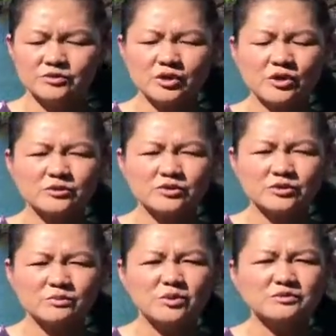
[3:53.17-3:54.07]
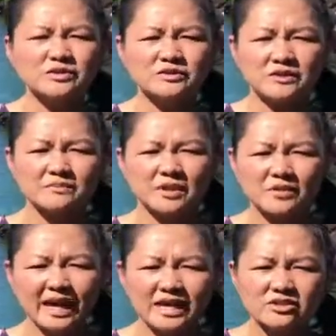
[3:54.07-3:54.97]
chose to move to a certain
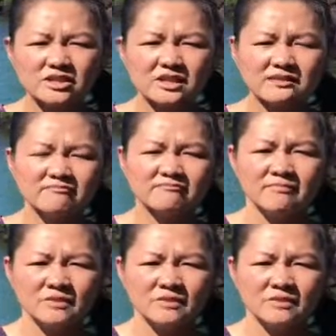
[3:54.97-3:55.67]
location,